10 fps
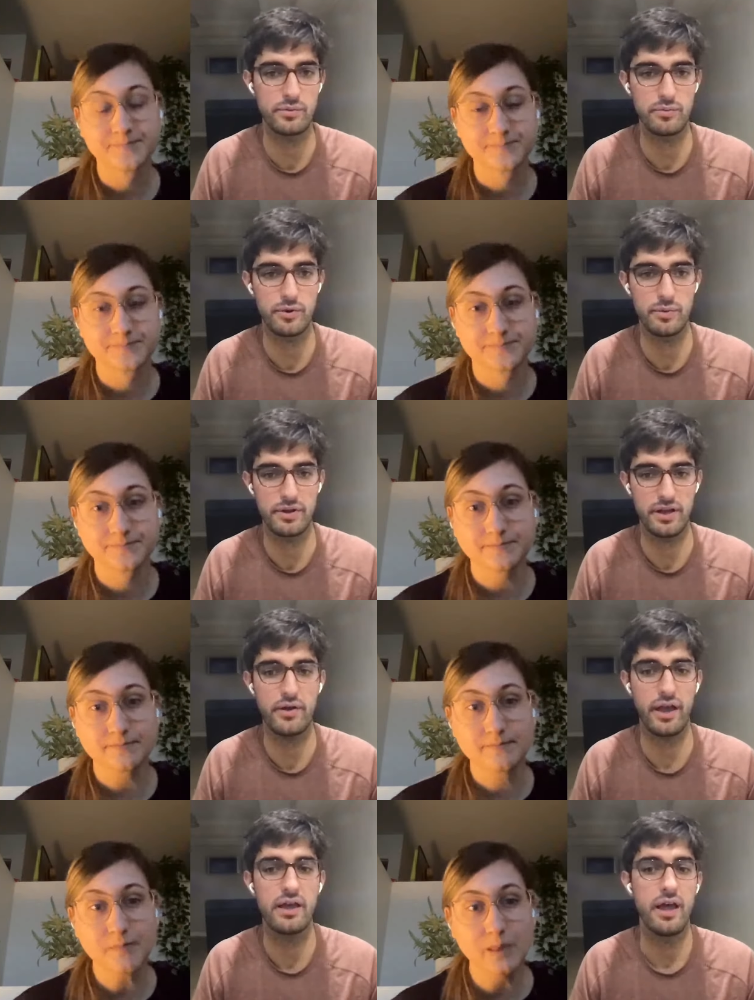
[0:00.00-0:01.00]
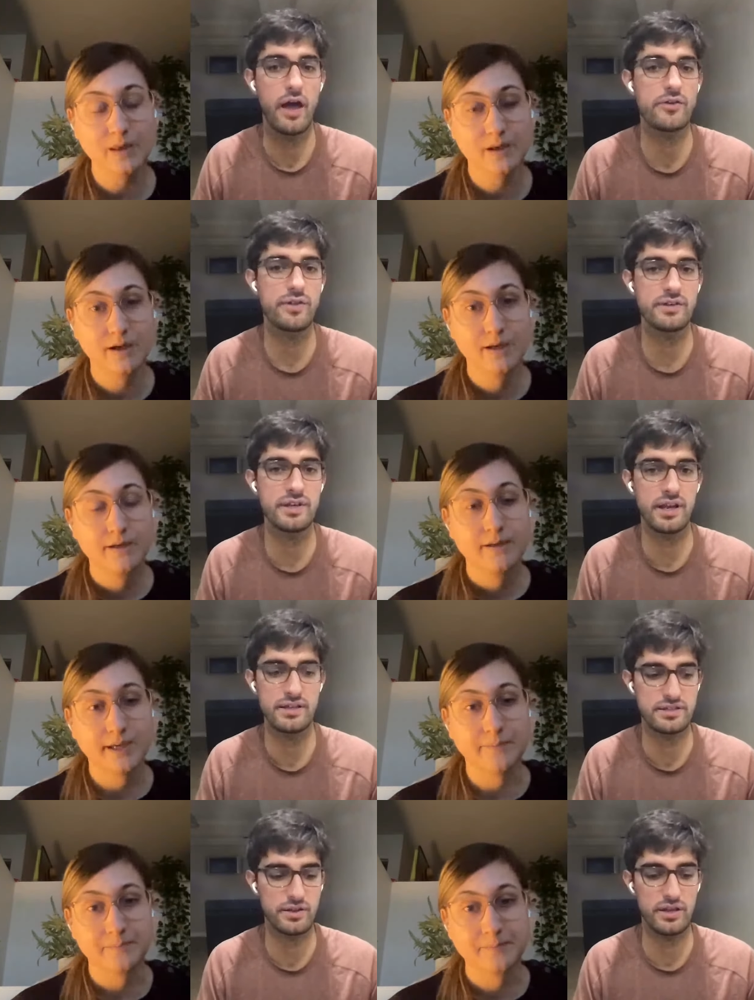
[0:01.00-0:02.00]
Speaker 1: way you do mutability. Okay. Other
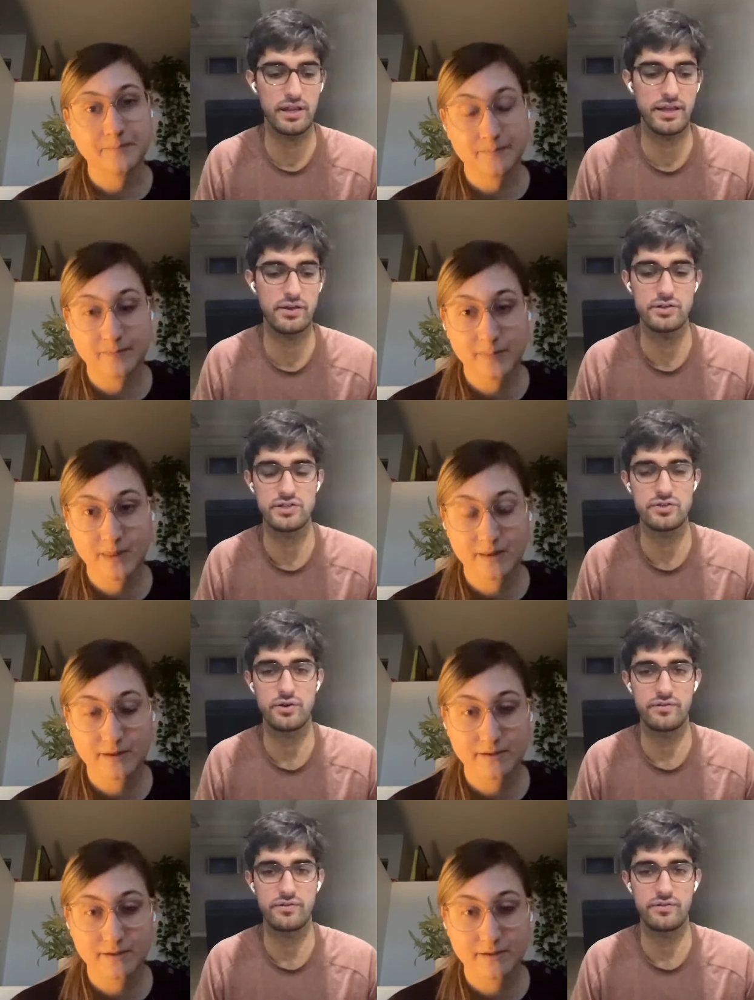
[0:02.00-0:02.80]
than DNS, yeah. so then like you're